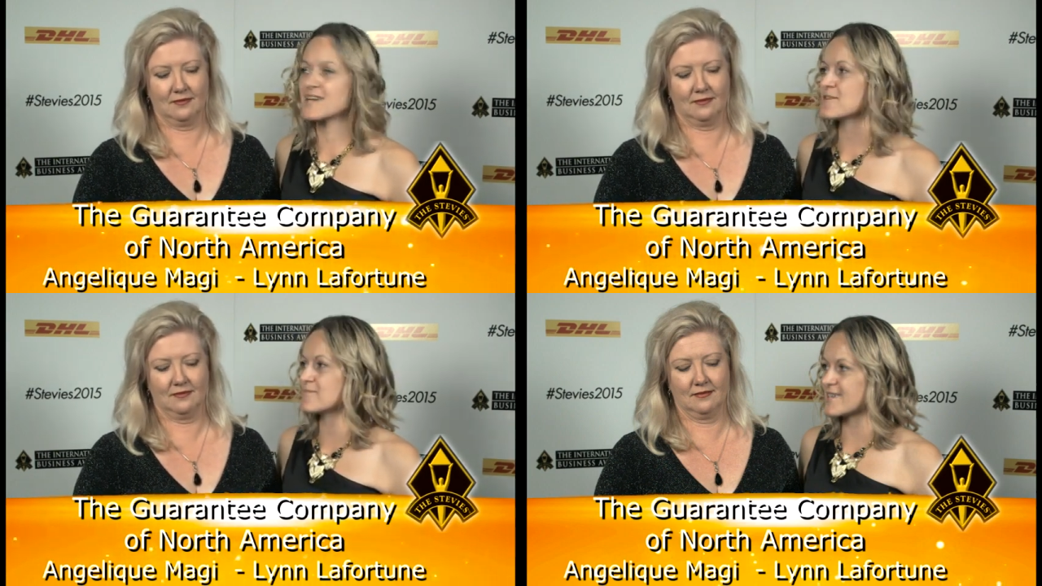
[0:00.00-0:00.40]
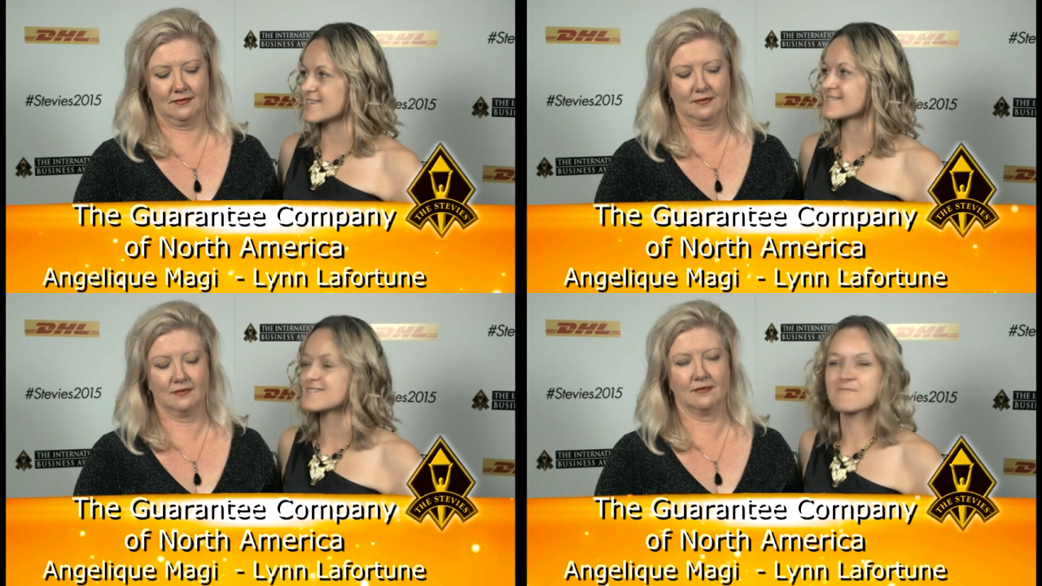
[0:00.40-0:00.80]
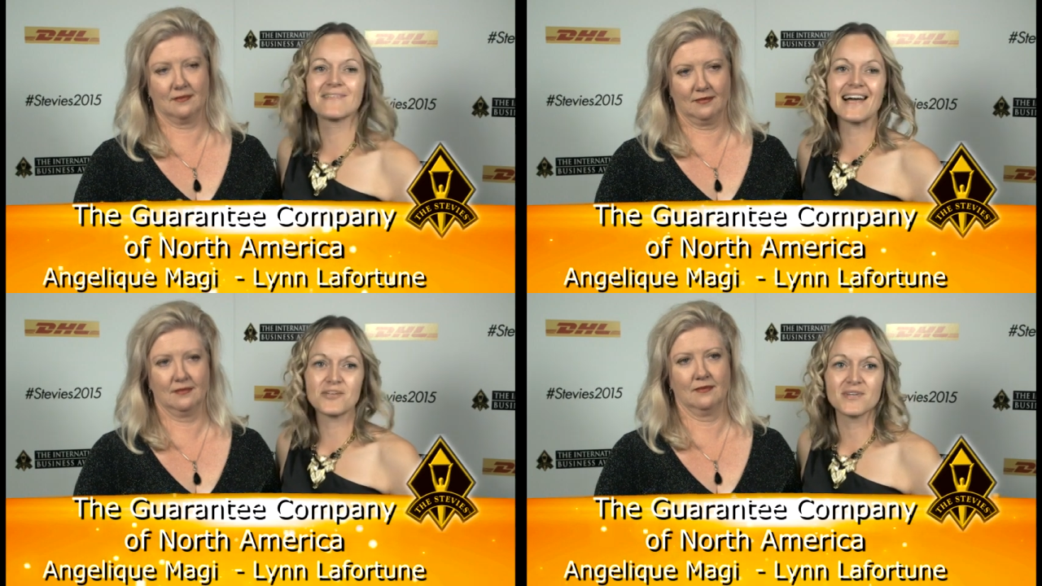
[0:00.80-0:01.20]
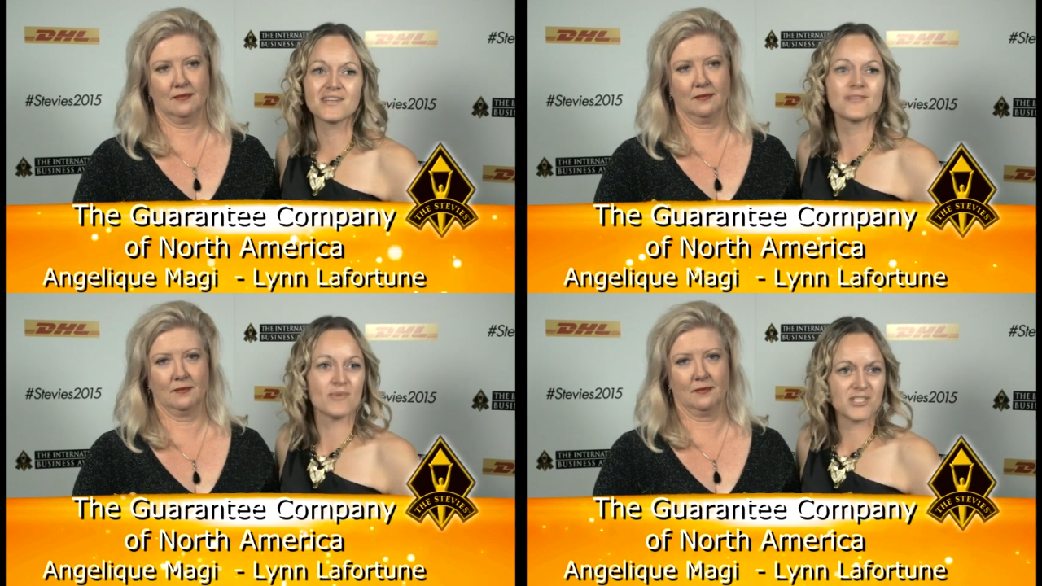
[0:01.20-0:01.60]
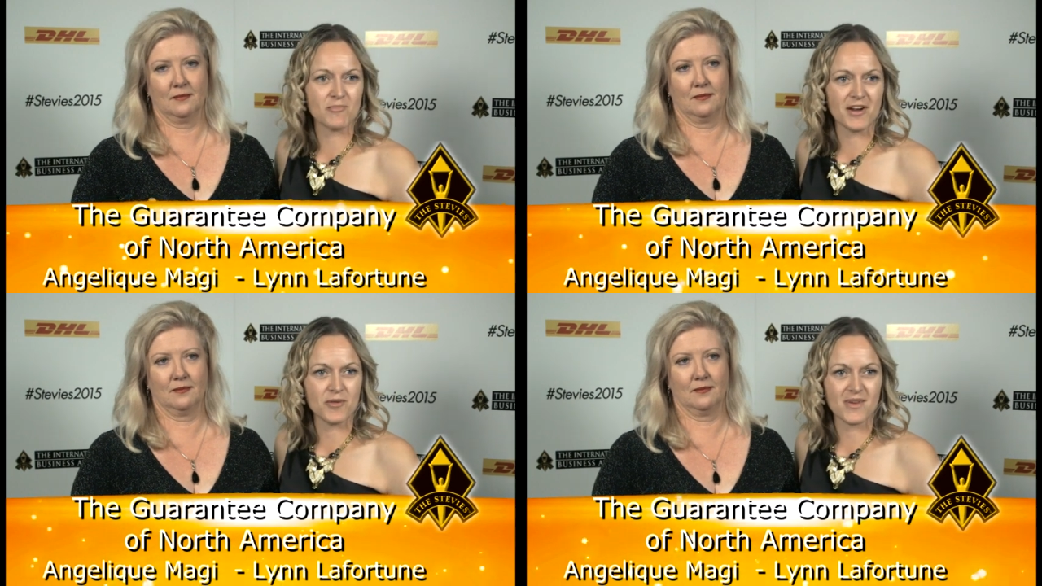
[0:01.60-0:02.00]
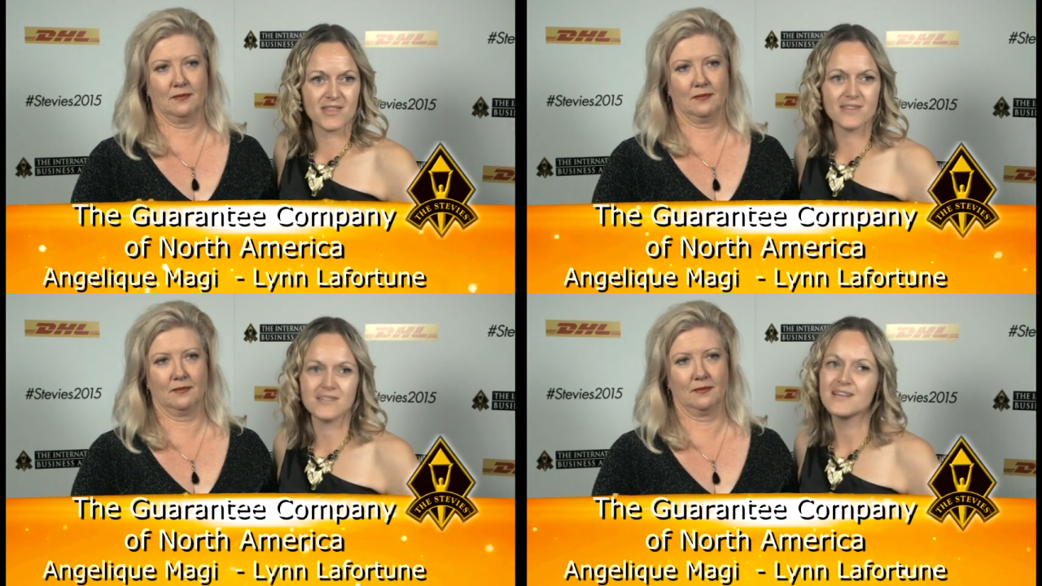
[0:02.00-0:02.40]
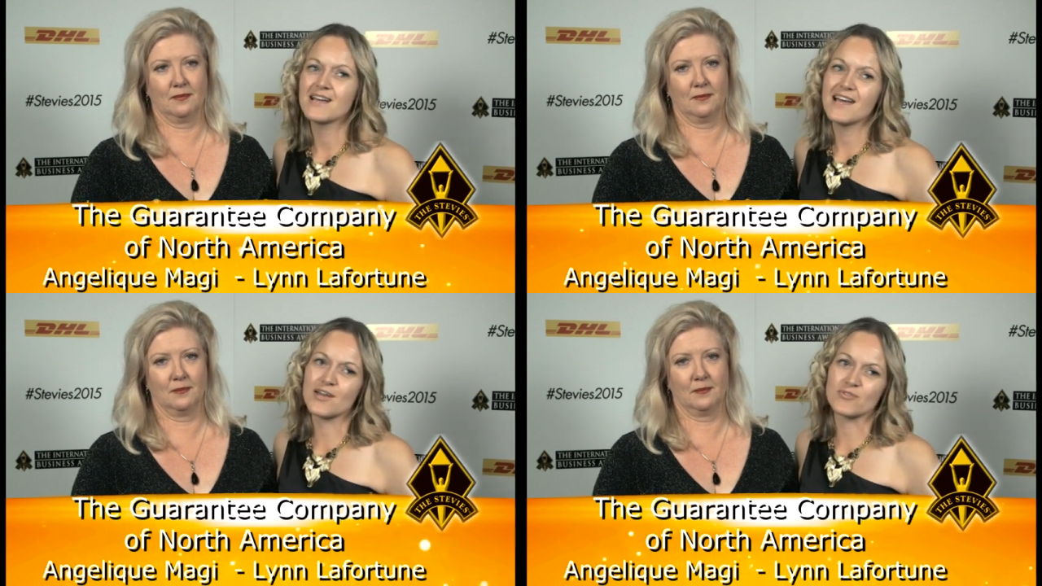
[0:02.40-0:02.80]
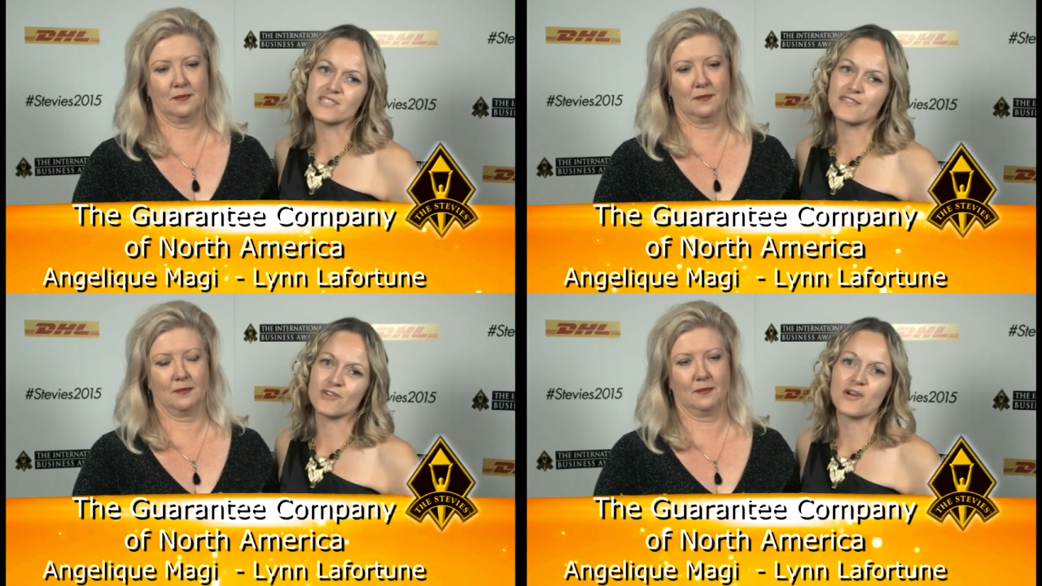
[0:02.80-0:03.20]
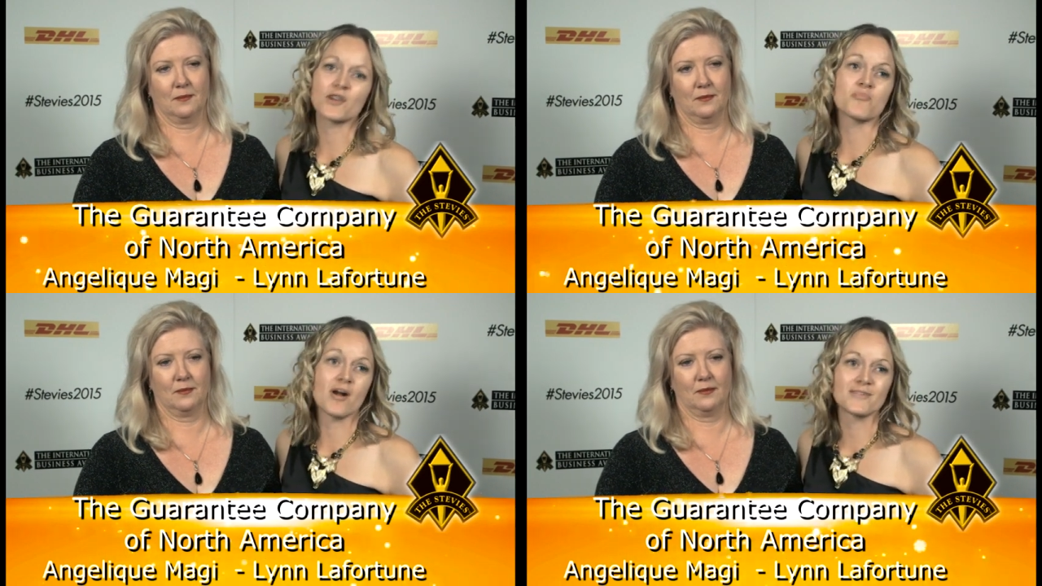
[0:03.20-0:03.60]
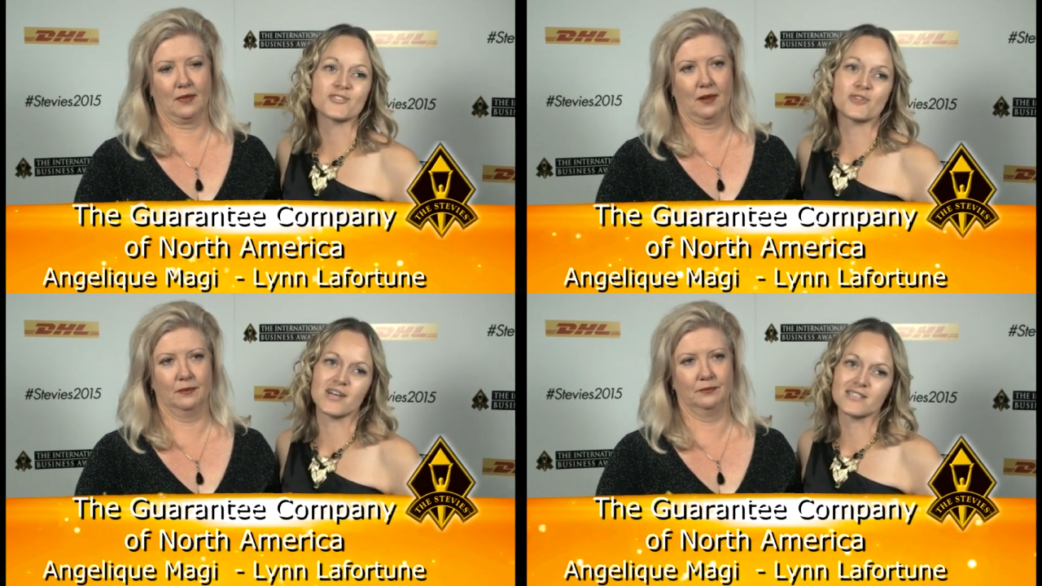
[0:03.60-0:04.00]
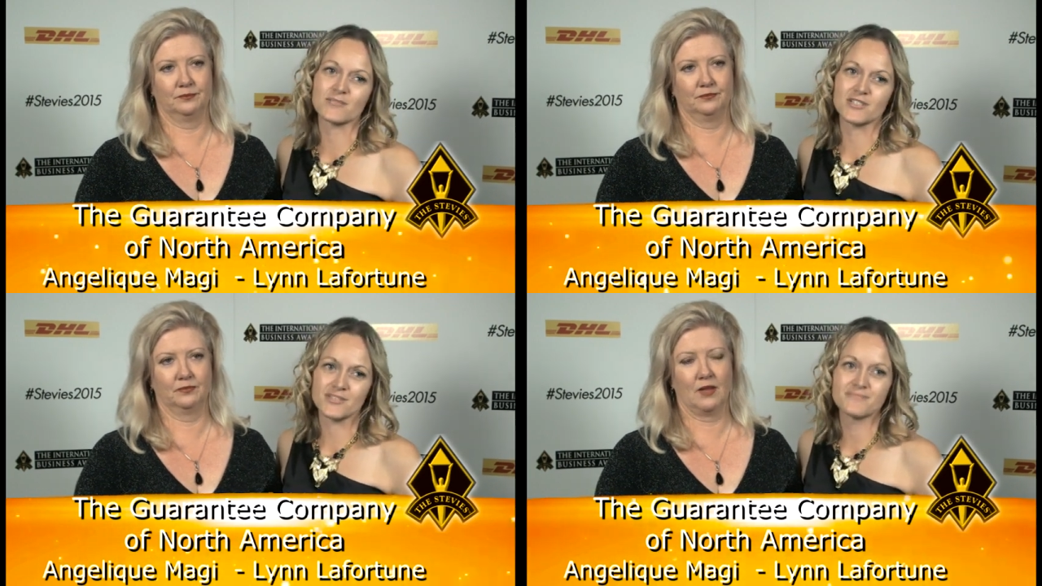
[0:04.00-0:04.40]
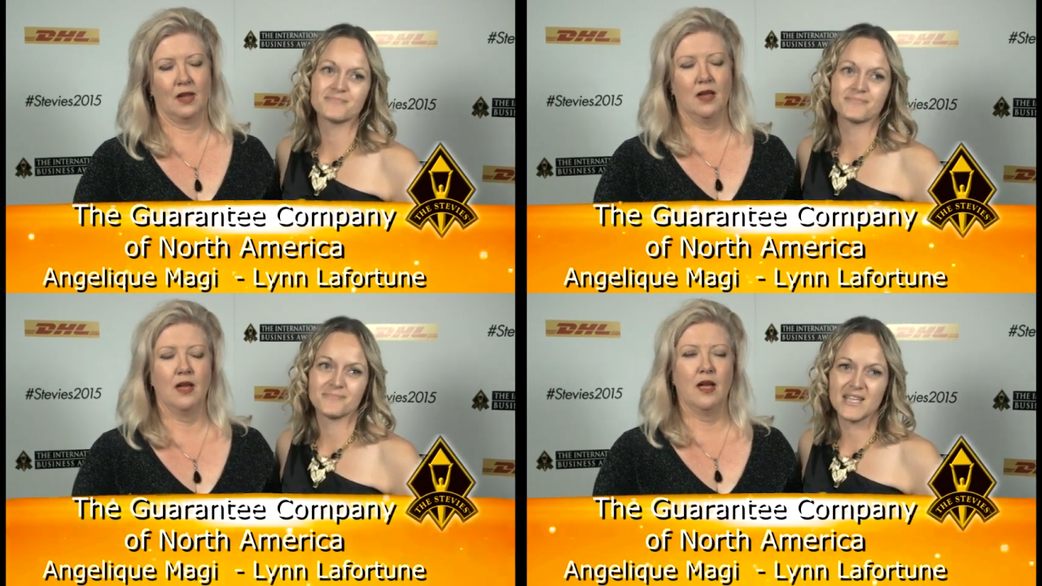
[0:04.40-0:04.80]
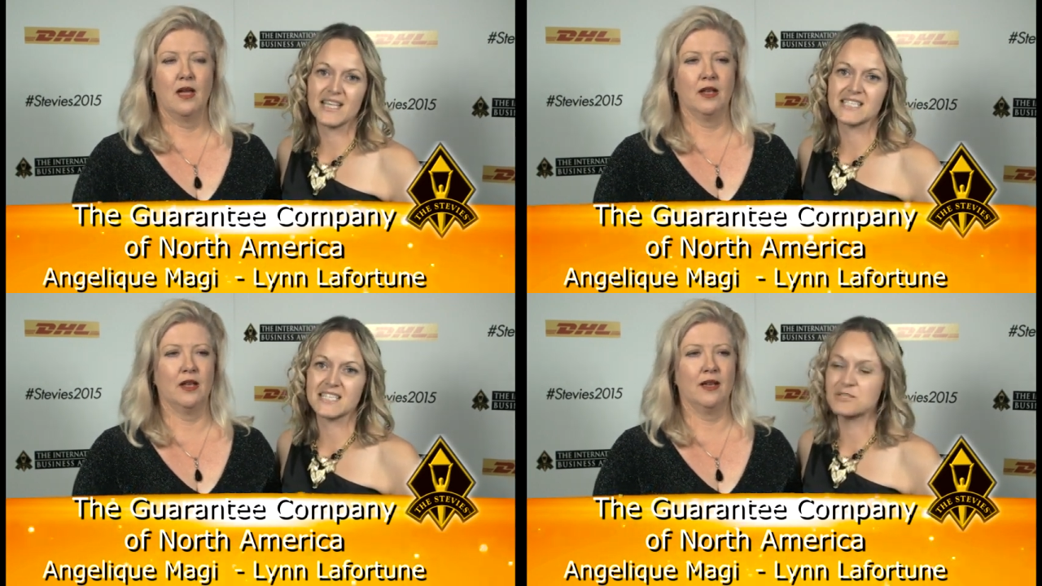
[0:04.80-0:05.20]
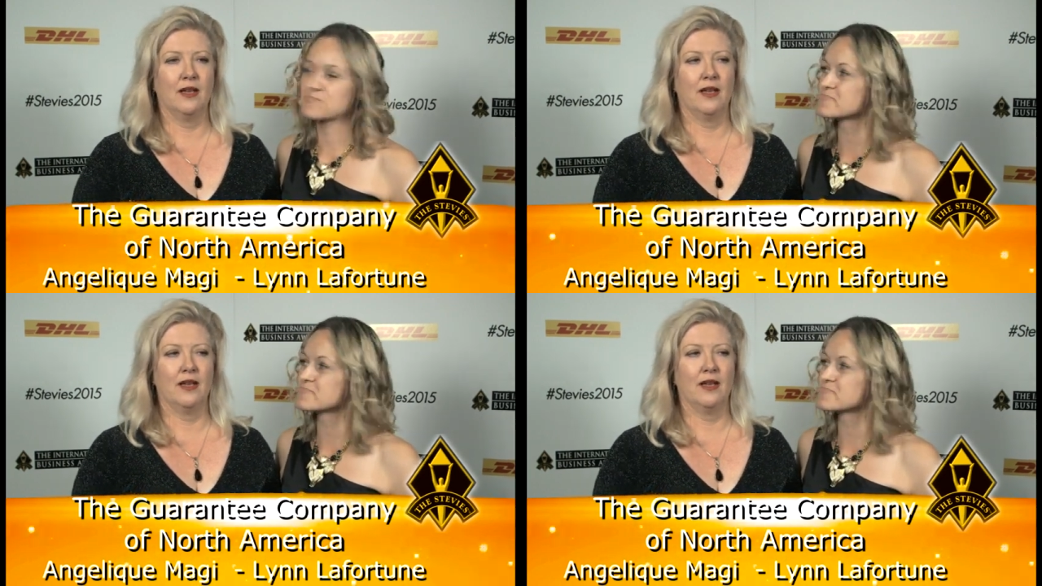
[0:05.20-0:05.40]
Speaker 1: time, but I'm glad we went to market with it and we're delivering on our promise to our customers. And that's key.